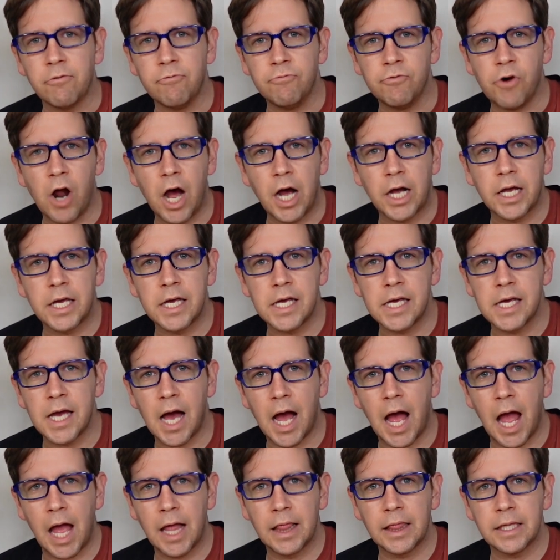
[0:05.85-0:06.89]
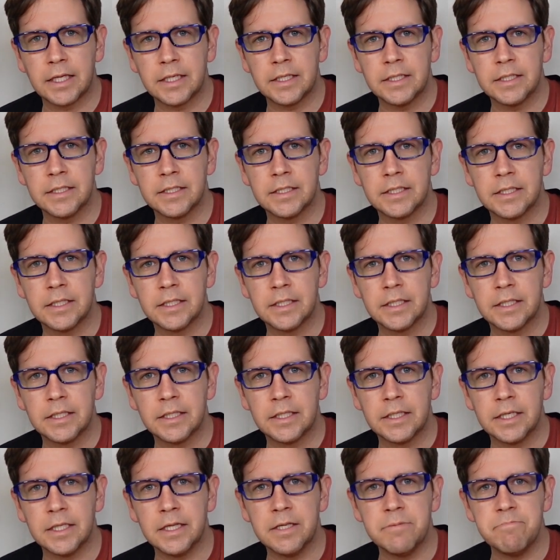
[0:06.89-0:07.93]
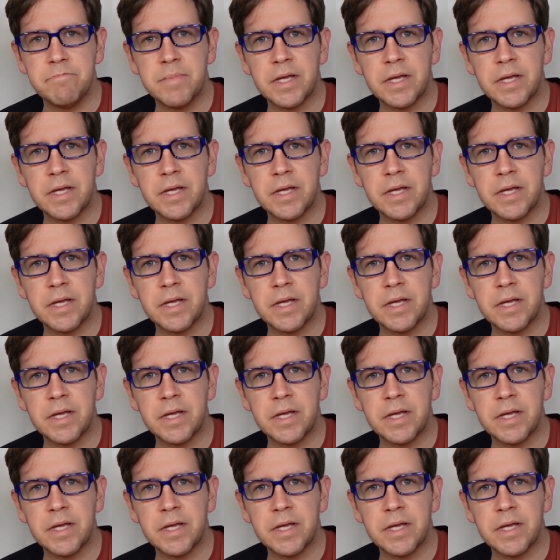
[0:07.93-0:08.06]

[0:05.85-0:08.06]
rocky island in the